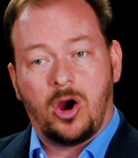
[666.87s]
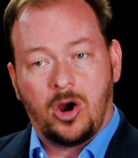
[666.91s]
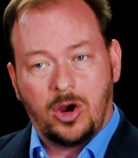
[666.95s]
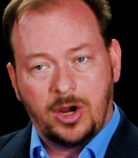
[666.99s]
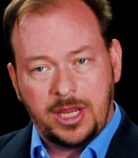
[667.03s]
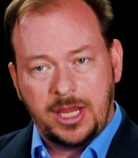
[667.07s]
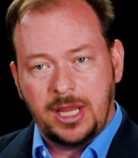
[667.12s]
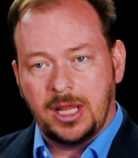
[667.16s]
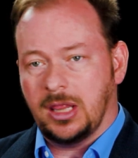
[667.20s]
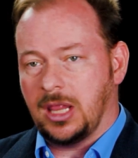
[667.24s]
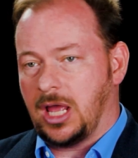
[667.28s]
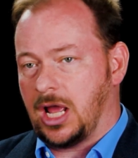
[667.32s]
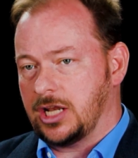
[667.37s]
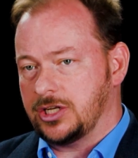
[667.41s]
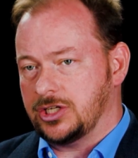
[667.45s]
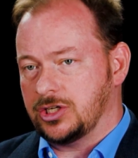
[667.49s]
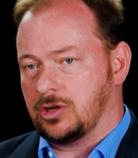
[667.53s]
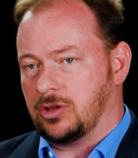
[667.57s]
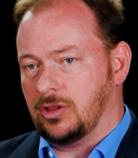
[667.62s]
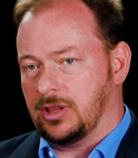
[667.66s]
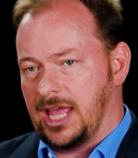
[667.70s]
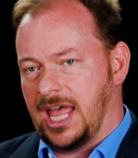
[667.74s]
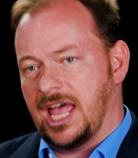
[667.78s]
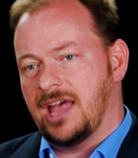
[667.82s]

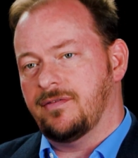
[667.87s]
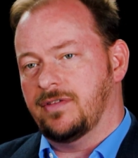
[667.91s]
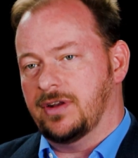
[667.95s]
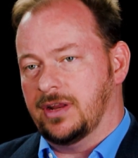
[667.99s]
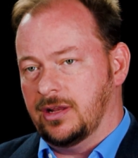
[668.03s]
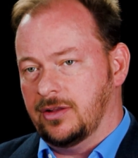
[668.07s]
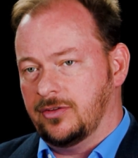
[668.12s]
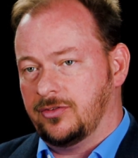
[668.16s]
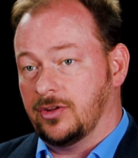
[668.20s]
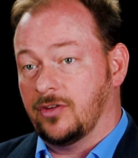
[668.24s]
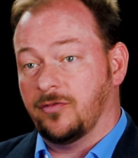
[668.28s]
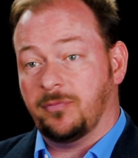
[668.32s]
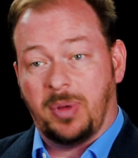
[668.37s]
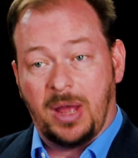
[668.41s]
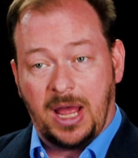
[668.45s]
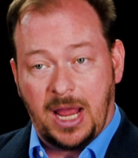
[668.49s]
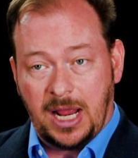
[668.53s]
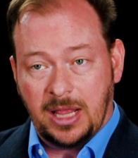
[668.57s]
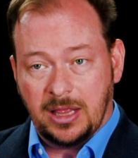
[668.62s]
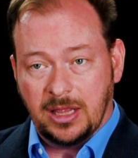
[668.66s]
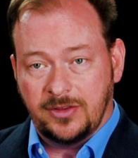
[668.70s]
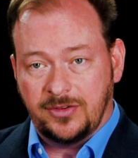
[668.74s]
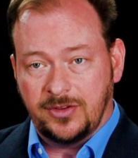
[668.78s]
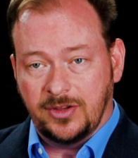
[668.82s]
archaeological evidence of
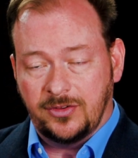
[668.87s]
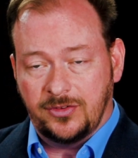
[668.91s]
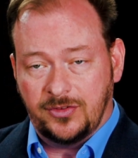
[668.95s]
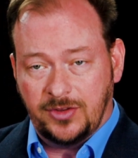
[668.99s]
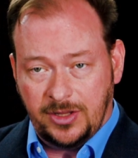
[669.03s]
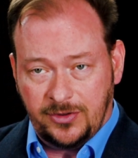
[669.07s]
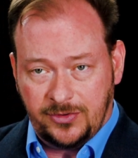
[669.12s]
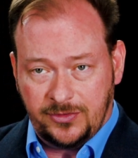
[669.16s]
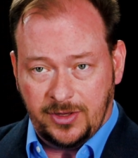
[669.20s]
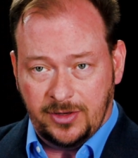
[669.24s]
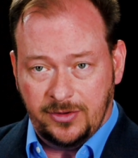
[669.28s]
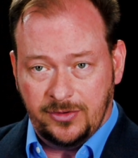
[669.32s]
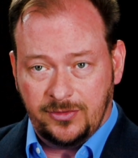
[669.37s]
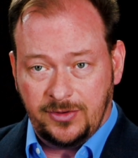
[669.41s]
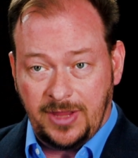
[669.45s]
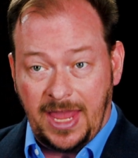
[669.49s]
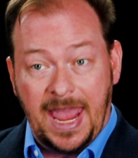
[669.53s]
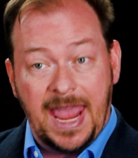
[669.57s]
Pilate's existence,